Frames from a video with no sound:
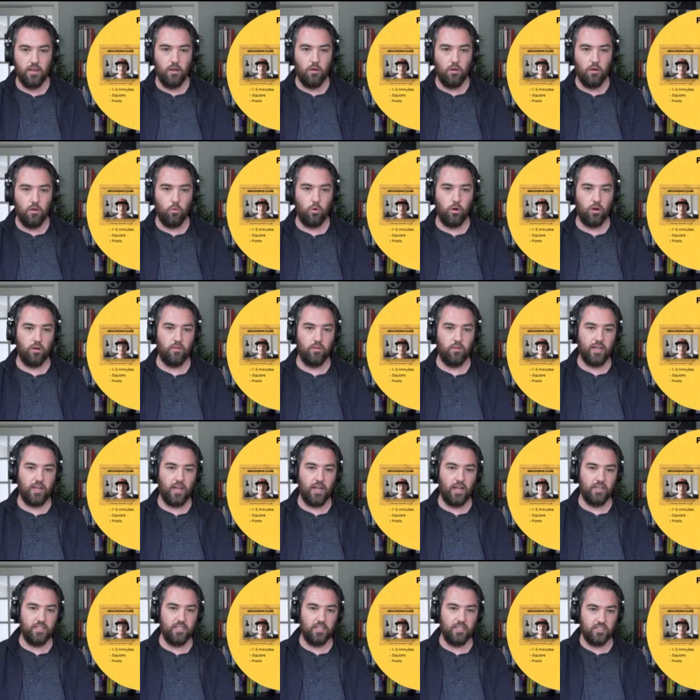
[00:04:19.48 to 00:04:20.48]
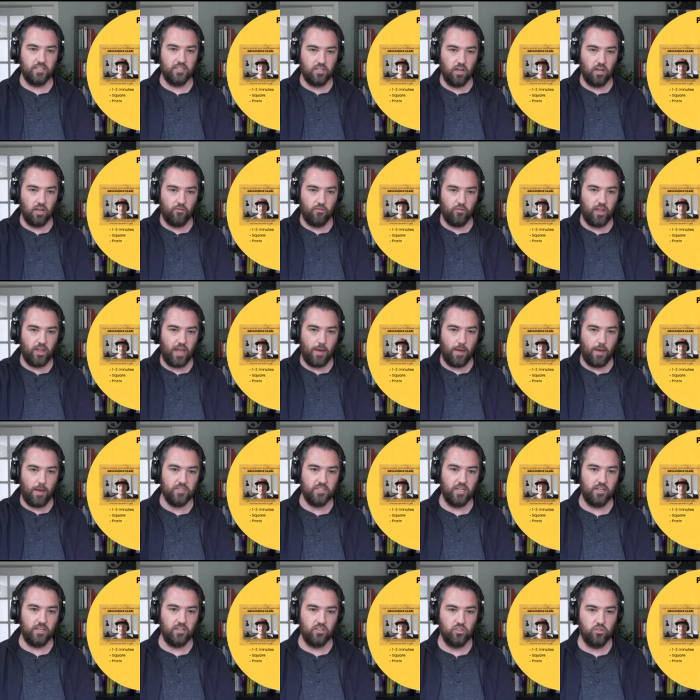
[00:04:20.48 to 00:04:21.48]
Where the content discovery happens
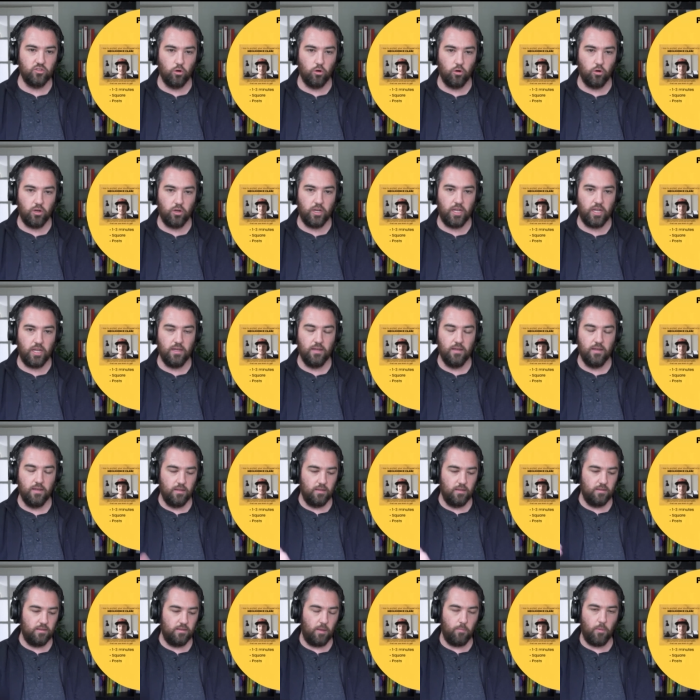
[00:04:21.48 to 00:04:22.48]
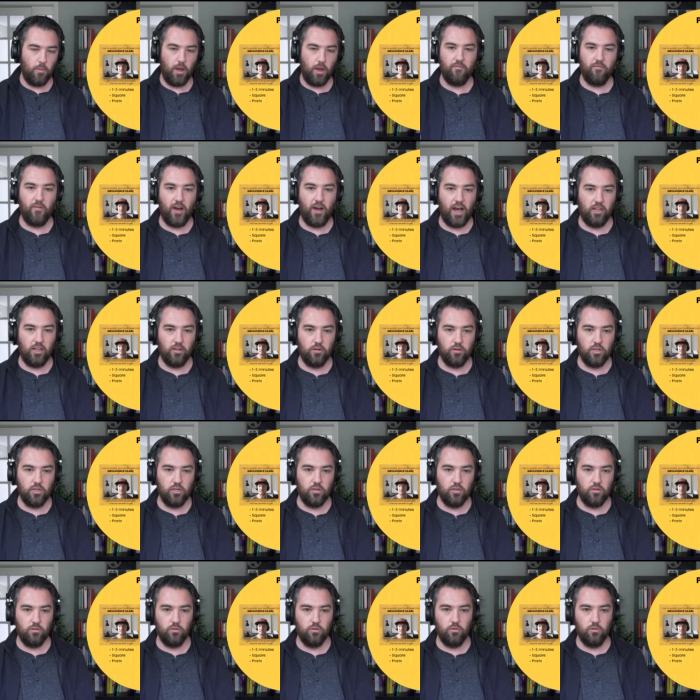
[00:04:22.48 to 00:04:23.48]
on a story. They might follow
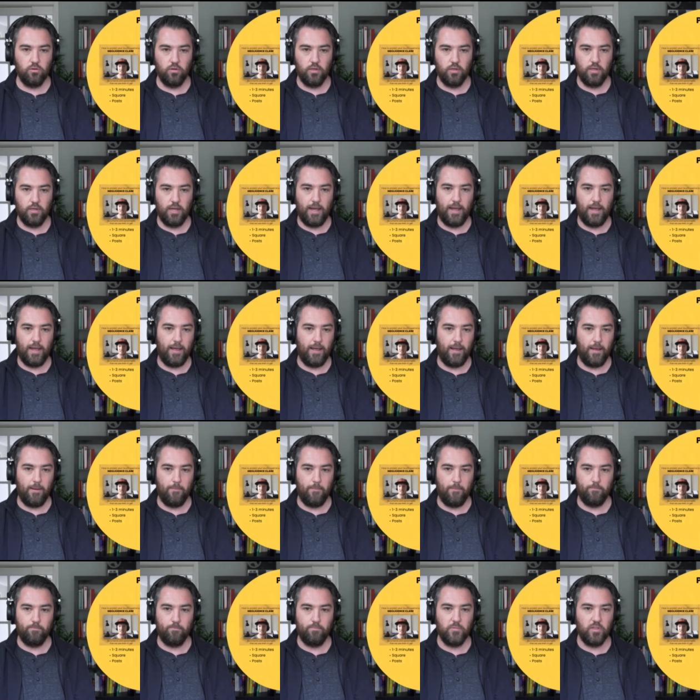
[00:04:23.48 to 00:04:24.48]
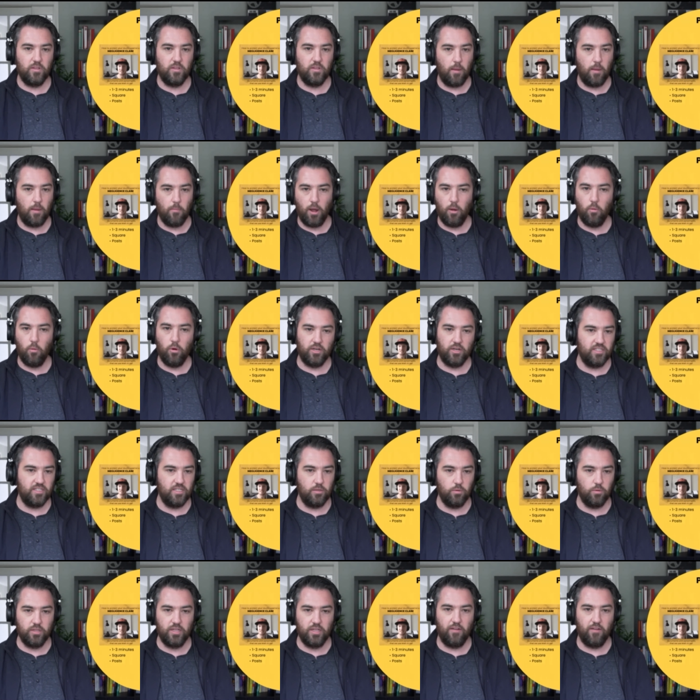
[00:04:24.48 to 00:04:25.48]
you. Um, they might want to see
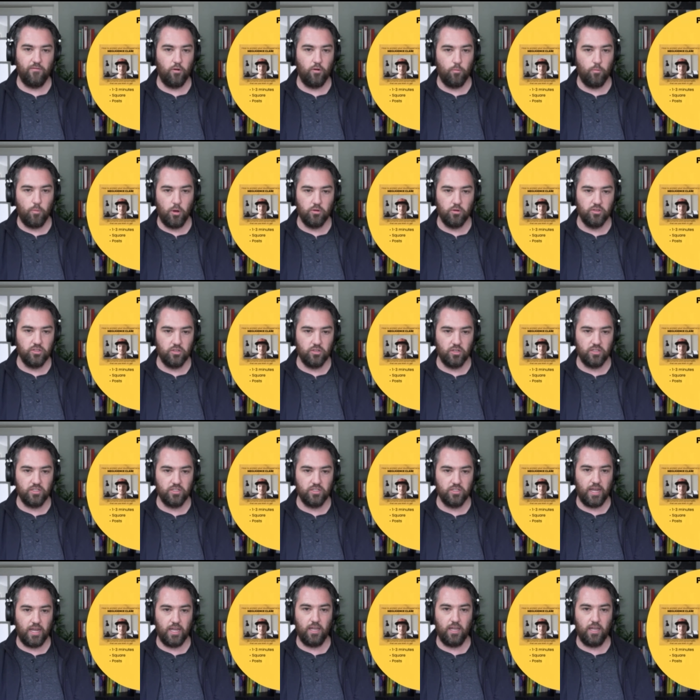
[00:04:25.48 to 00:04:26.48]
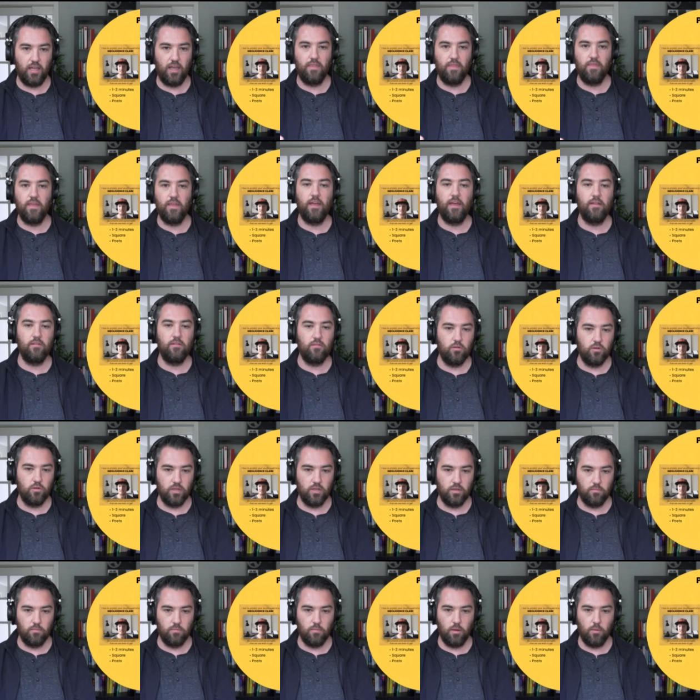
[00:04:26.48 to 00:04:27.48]
what that full post looks like, and then you
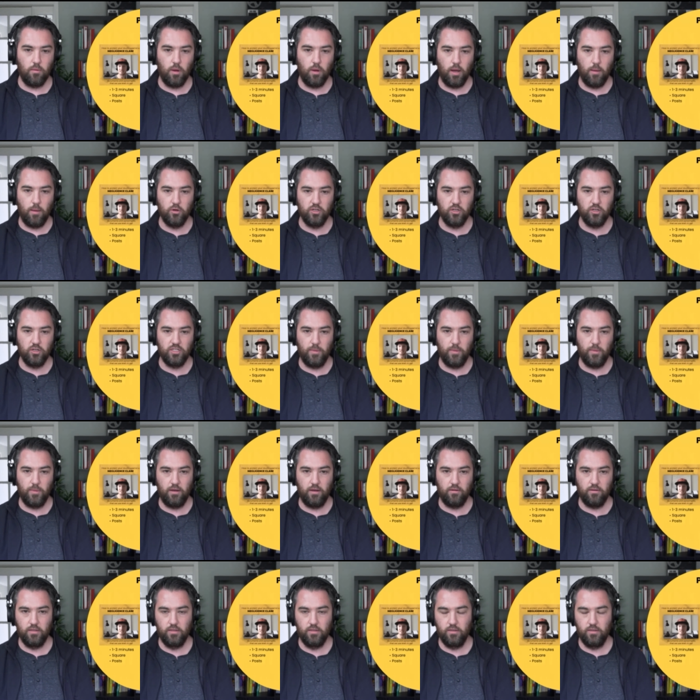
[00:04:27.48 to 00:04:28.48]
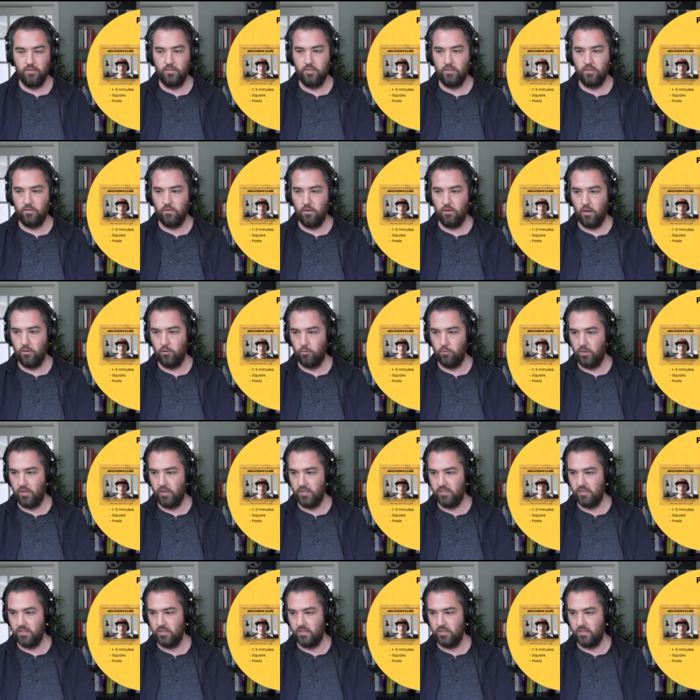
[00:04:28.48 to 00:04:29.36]
can uh, push them out to other places.